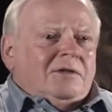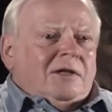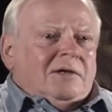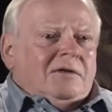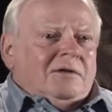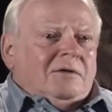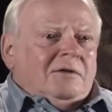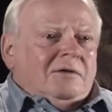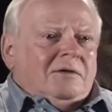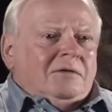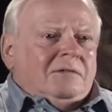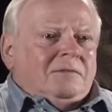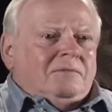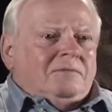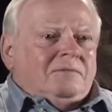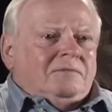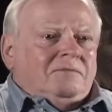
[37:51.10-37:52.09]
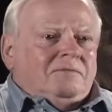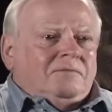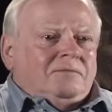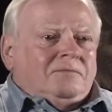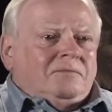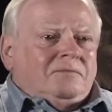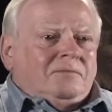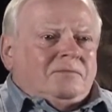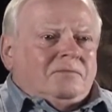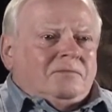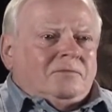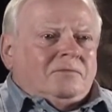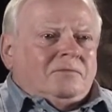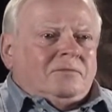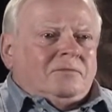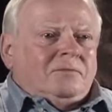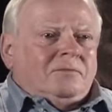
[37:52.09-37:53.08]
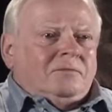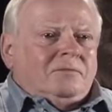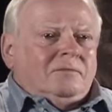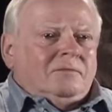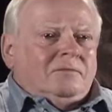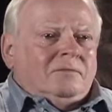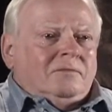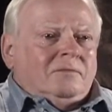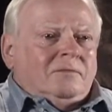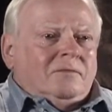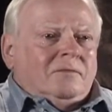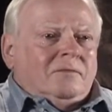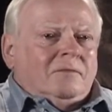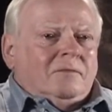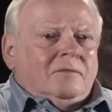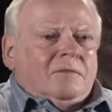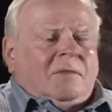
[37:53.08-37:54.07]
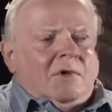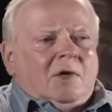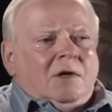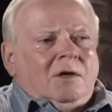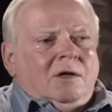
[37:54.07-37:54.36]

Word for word: with, but, but when the story came back, before he came back?